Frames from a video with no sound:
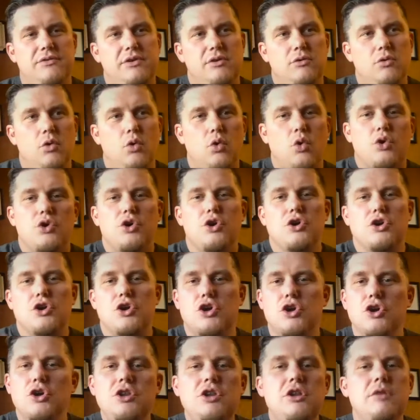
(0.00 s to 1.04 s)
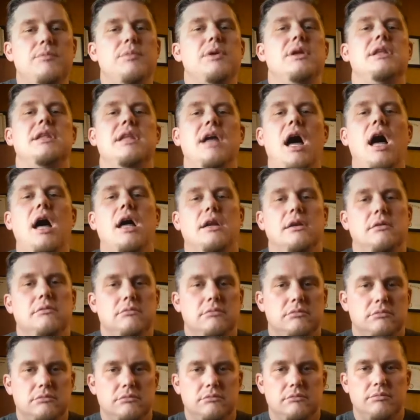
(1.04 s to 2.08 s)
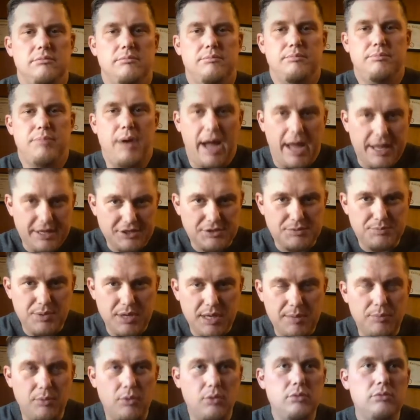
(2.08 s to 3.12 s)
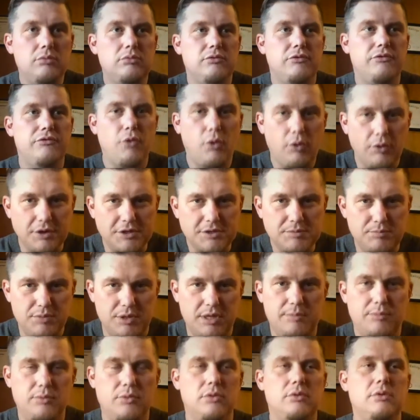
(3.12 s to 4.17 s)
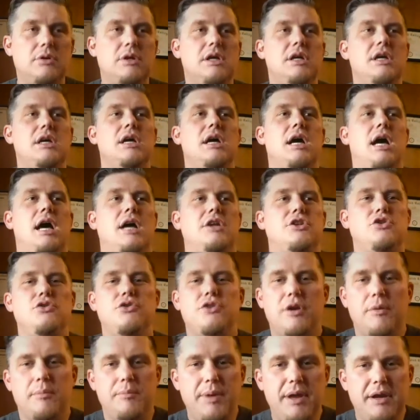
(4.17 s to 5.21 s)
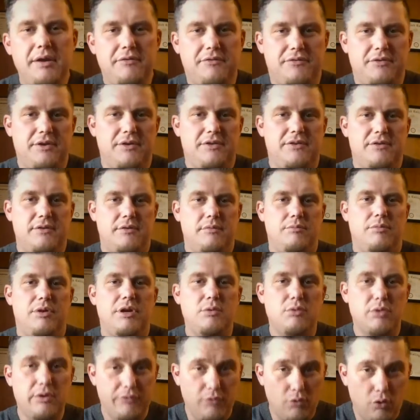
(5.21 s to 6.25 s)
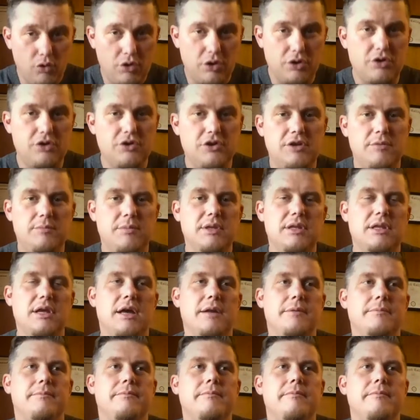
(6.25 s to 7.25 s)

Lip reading: ordered good to be done by his people, for his people, to their benefit, but he would have ordered good to be done.